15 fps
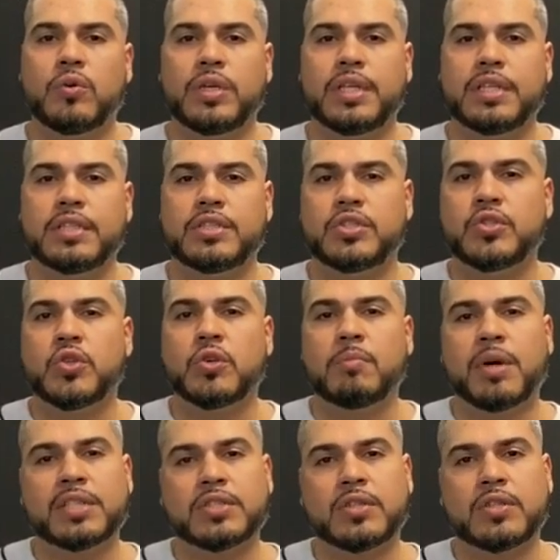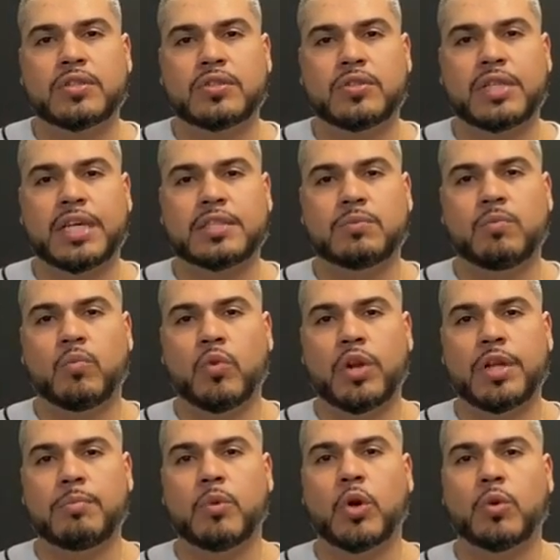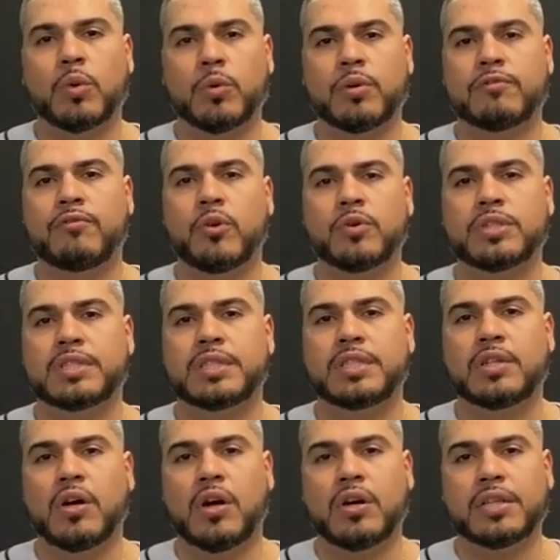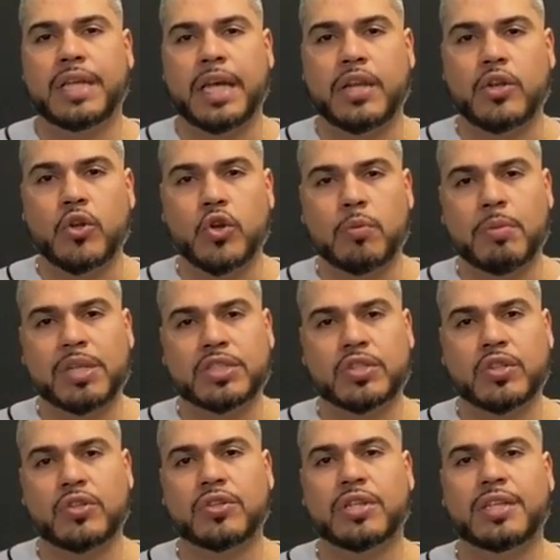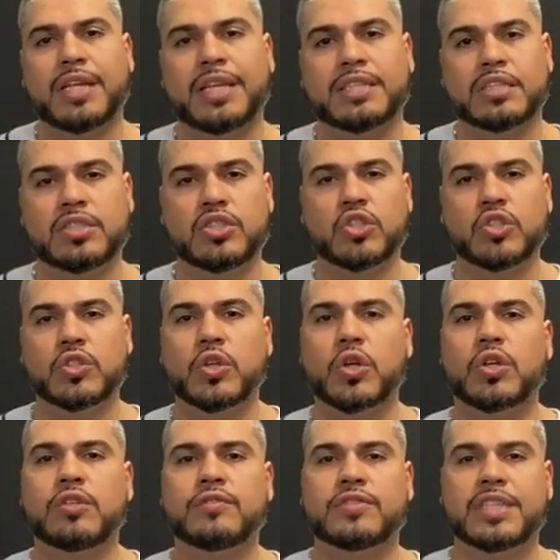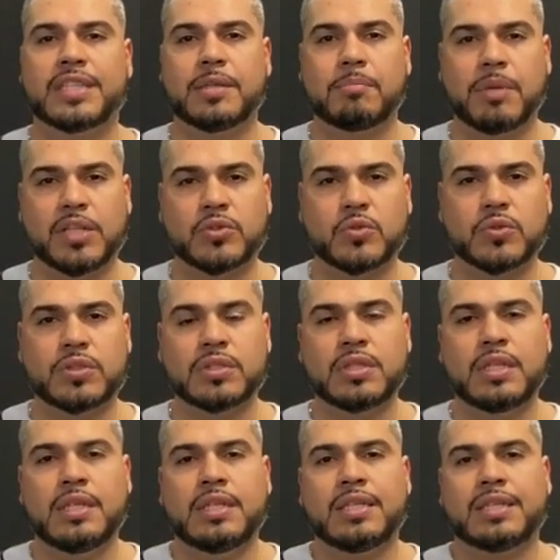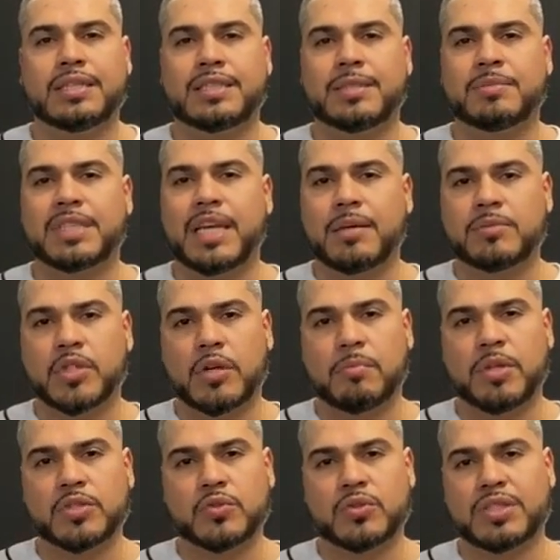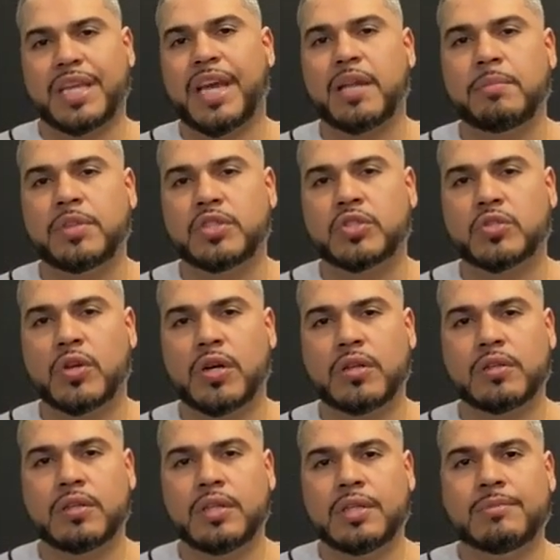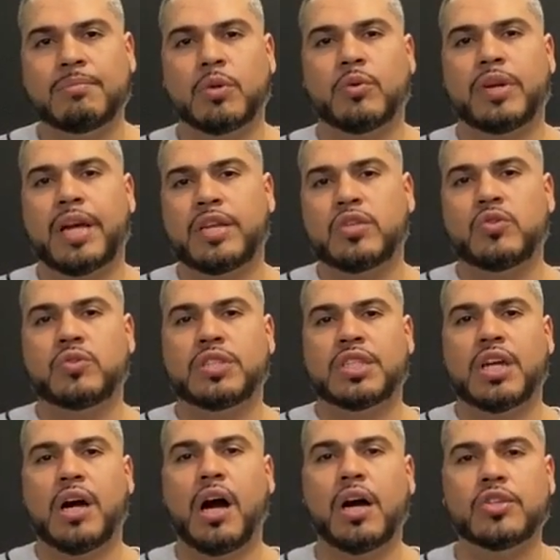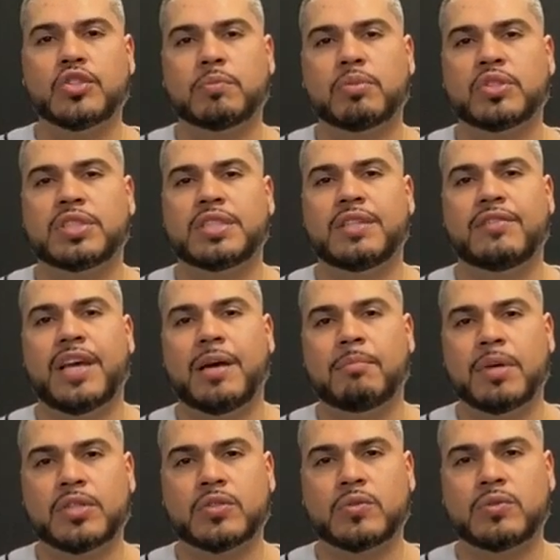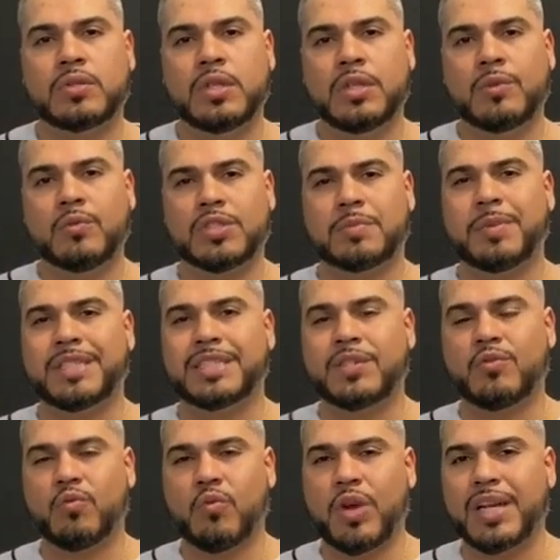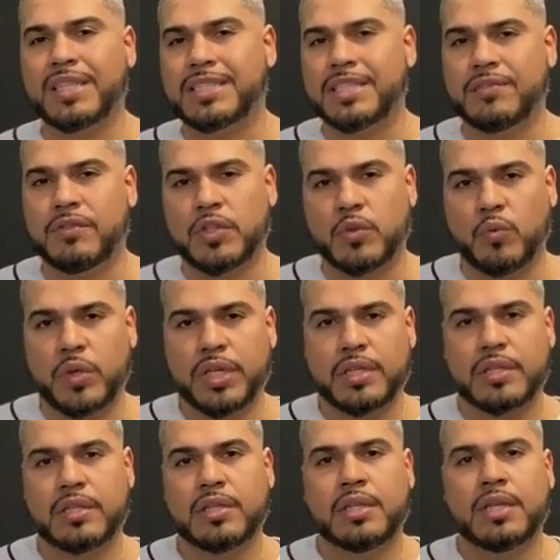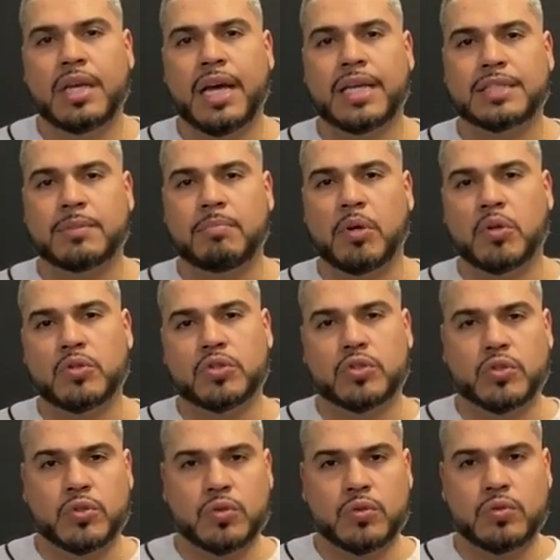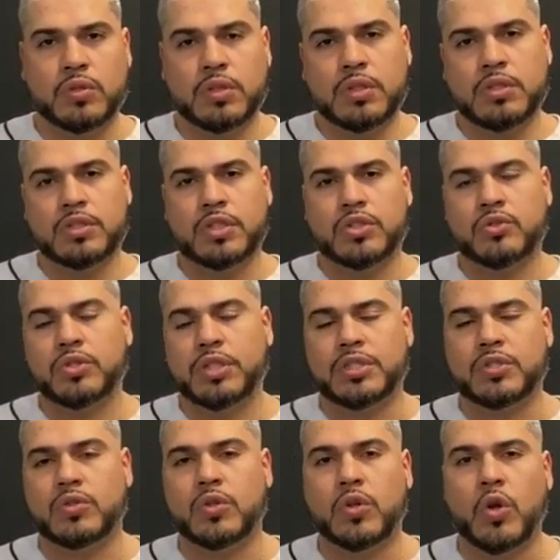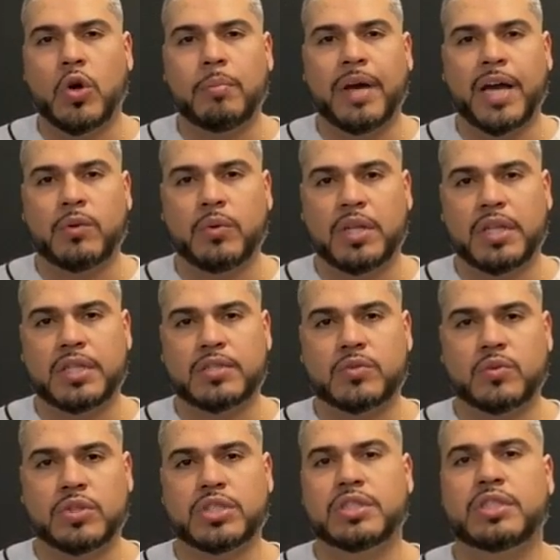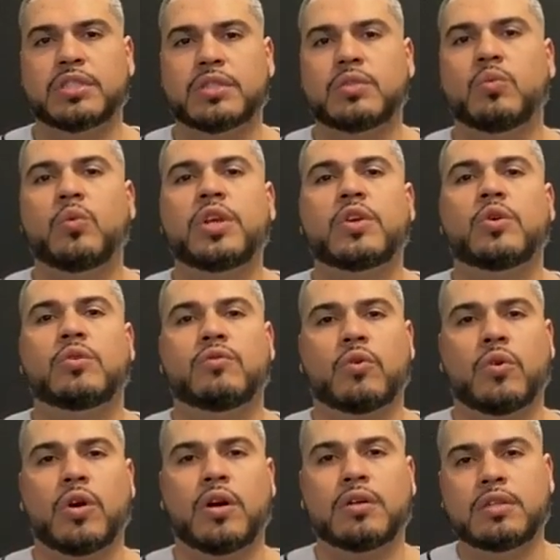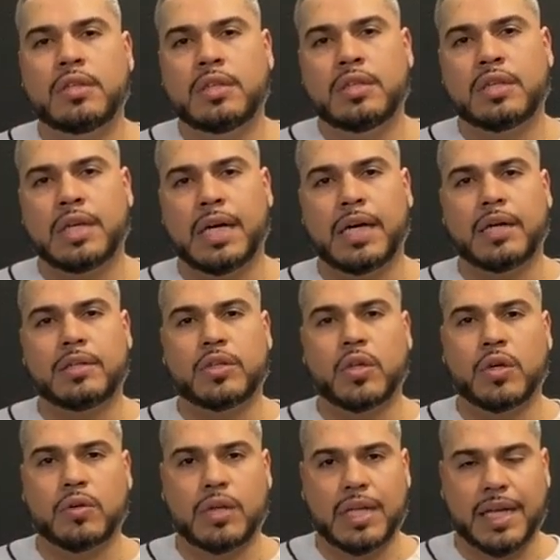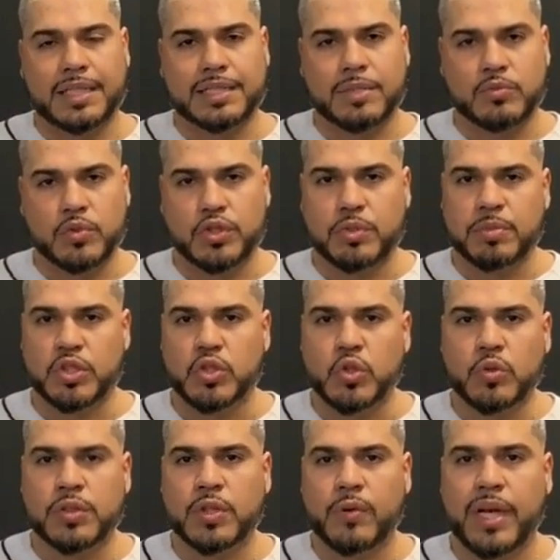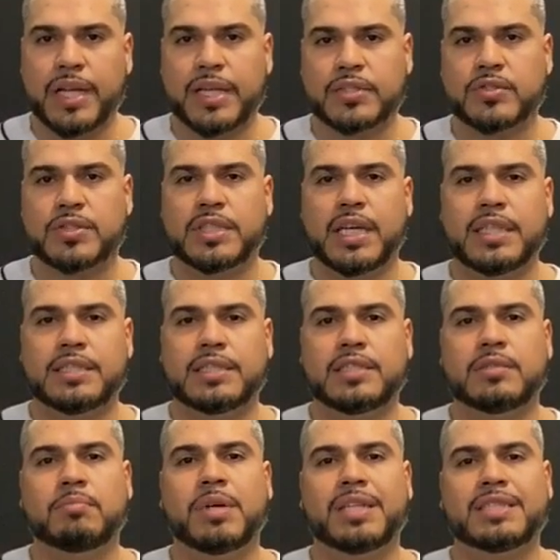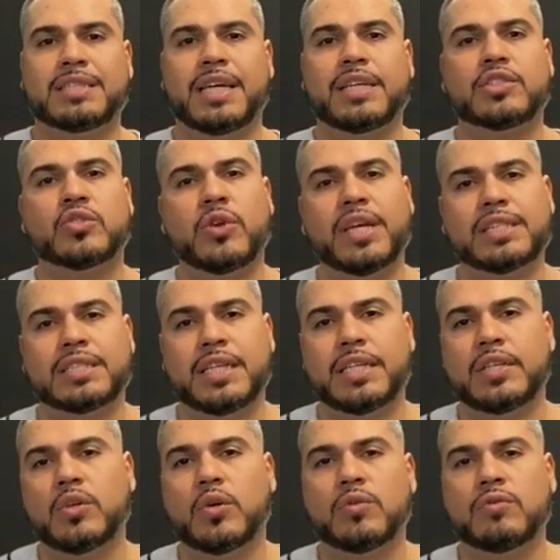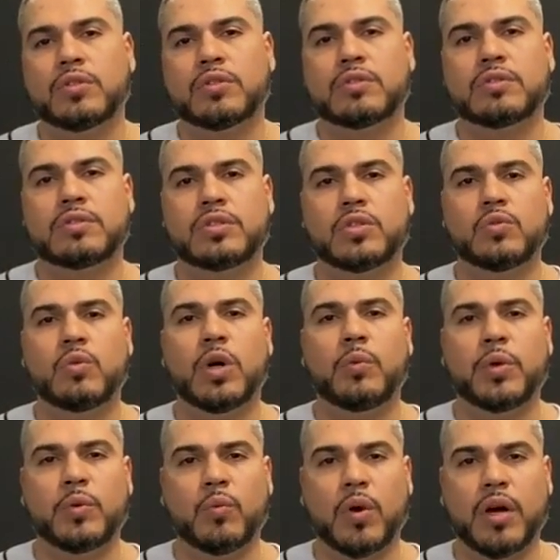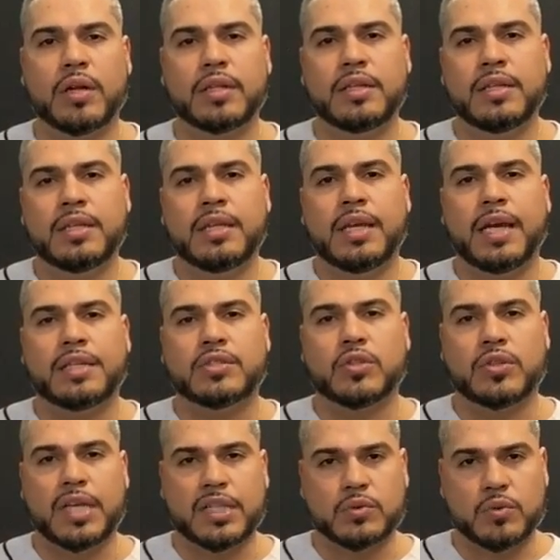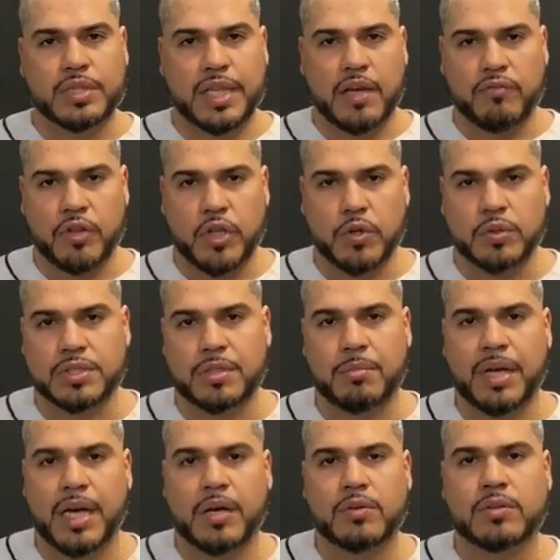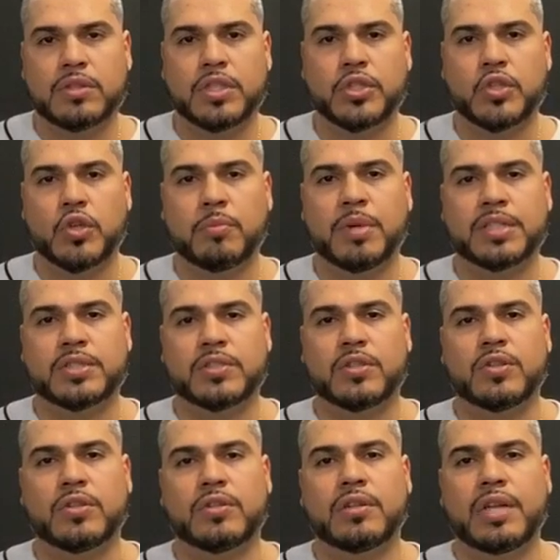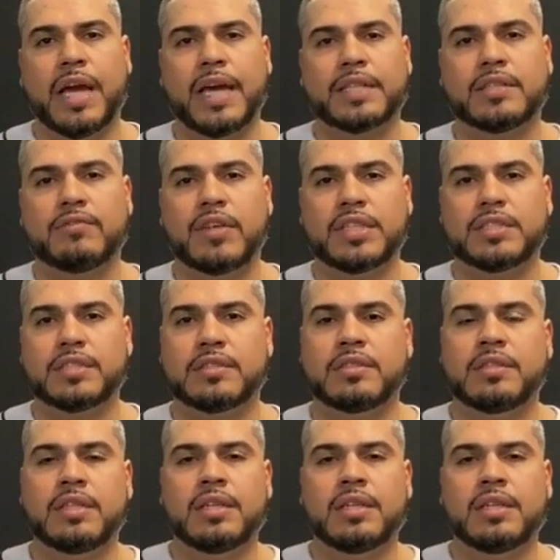is neuromuscular. So that's really more where we're focusing on that neuromuscular connection, the nerves and the muscles. Because sometimes our muscles can be strong, but we're not using 100% of that muscle, which makes it relatively weak, as opposed to the traditional low back weakness where it's just weak overall. A lot of times we could be doing the right exercises, but it's not translating over to what we want. And so that's what that video is about, the neuromuscular activation.